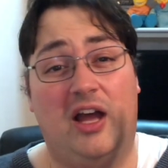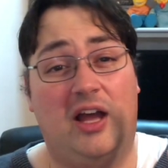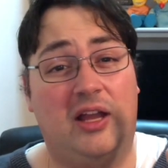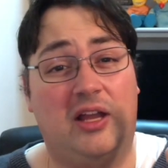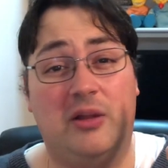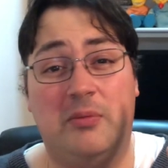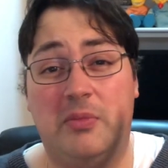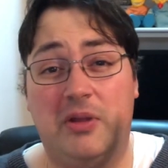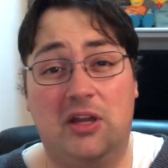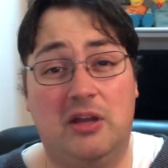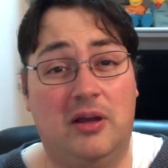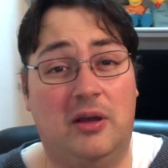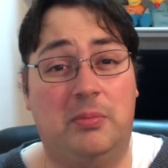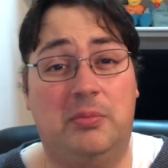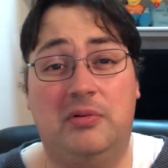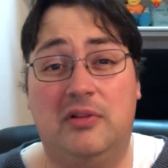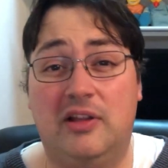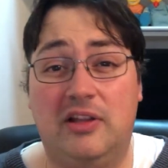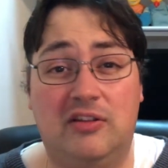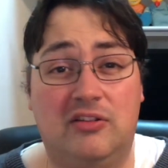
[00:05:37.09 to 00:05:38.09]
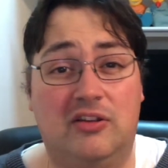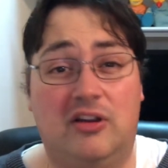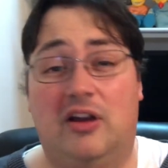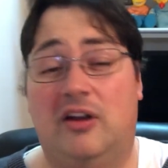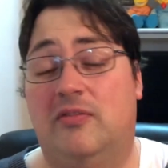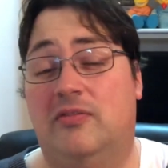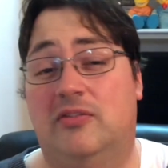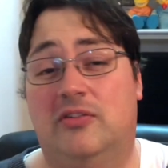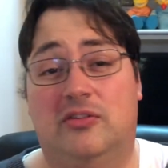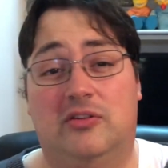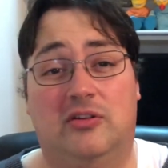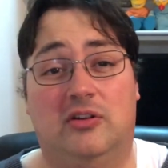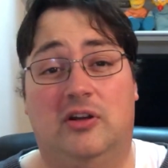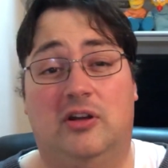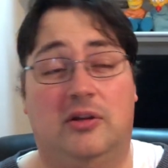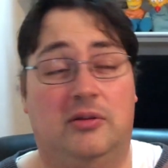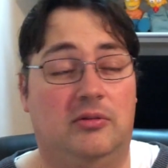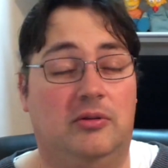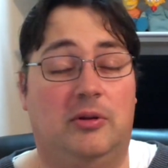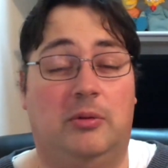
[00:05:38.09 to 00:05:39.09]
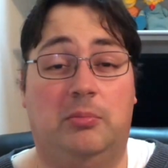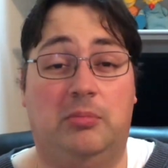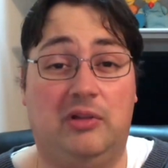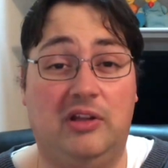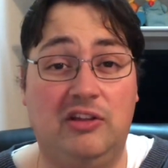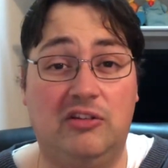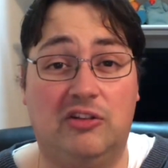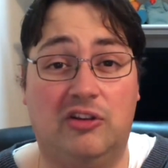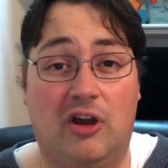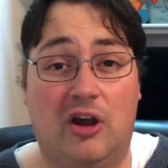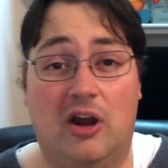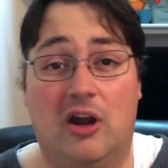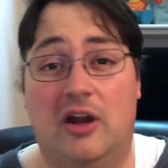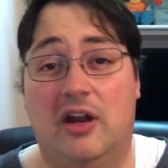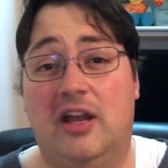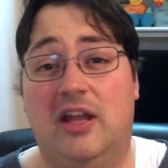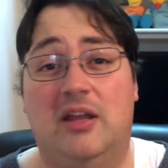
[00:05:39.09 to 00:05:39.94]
It can be a police officer or a police car.